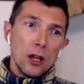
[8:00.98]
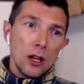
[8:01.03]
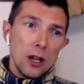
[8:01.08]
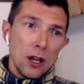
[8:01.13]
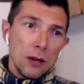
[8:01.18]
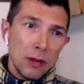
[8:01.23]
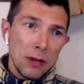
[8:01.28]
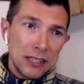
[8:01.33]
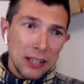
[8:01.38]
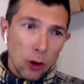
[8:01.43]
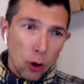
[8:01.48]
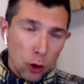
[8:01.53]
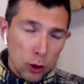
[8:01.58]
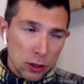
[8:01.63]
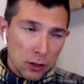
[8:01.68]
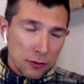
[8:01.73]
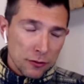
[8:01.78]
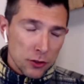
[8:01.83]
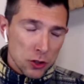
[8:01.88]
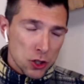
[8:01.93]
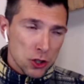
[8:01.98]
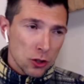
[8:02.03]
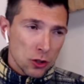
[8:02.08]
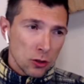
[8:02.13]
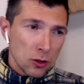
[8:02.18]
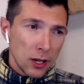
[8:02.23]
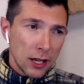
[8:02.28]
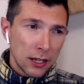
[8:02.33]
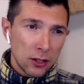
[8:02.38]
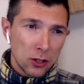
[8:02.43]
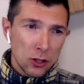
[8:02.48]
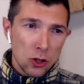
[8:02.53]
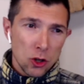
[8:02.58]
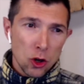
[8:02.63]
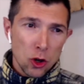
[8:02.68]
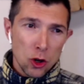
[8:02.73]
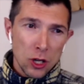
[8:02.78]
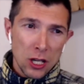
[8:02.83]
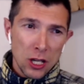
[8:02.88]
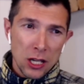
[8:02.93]
But the audio for sure, like
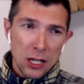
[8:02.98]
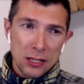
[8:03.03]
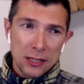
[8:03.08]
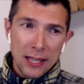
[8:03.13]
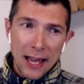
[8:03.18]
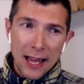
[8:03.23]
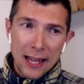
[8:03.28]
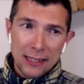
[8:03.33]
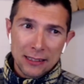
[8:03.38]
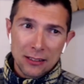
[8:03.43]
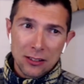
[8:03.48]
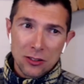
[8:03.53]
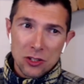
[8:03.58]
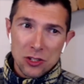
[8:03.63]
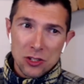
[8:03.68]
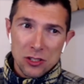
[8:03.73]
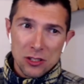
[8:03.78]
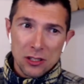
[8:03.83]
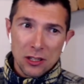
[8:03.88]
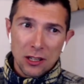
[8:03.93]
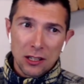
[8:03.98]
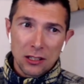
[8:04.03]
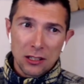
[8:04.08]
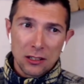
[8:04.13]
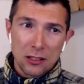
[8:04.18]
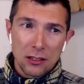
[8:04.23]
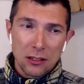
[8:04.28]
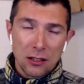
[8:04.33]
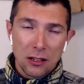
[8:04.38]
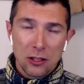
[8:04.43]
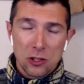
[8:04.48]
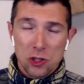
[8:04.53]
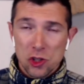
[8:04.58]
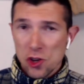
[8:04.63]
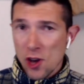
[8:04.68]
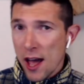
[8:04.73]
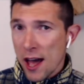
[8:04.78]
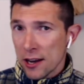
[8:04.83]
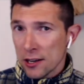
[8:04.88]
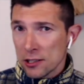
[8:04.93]
knowing that there is like a
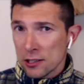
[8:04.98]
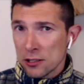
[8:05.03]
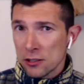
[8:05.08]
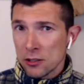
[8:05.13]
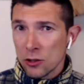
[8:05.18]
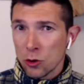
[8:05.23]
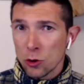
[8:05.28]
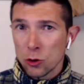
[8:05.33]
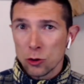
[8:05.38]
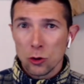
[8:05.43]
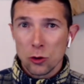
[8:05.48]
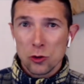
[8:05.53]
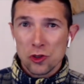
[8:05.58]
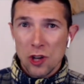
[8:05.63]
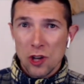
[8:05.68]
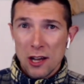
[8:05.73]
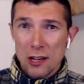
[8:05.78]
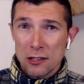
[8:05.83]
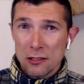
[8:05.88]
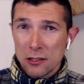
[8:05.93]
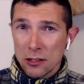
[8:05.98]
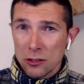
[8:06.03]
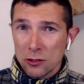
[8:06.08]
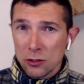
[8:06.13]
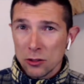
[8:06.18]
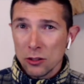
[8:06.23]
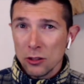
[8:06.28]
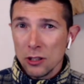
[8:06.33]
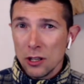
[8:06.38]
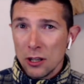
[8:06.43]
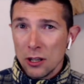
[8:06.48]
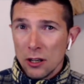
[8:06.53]
chatter or no chatter at all,